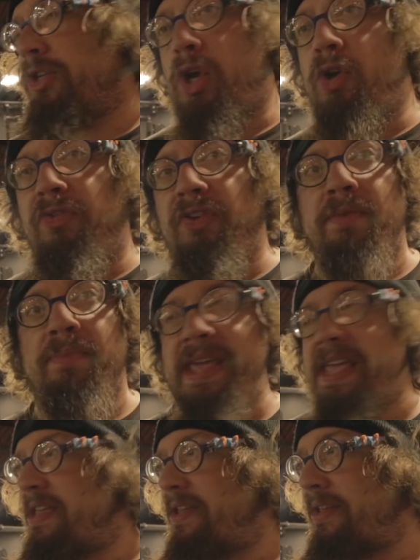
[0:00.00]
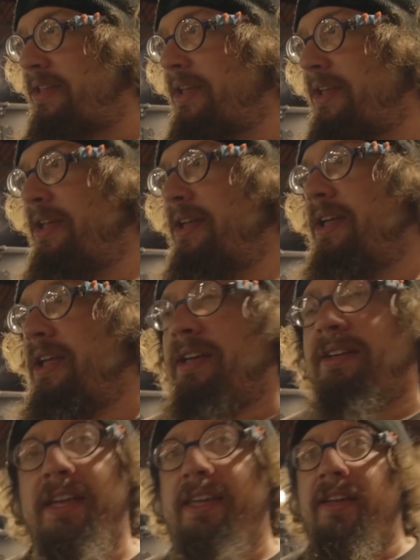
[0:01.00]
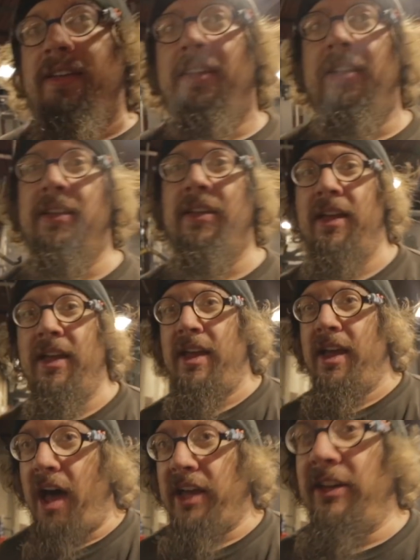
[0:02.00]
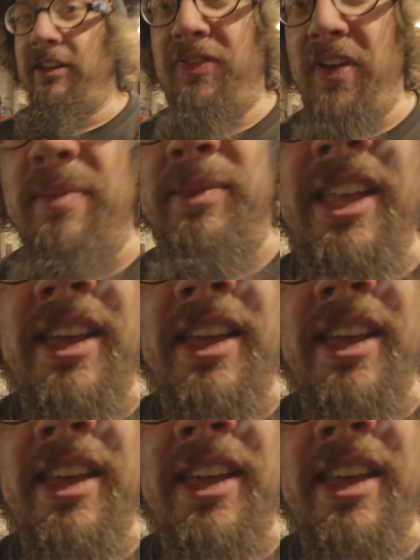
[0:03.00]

Two foot me. Right. Like, I'll kill a family.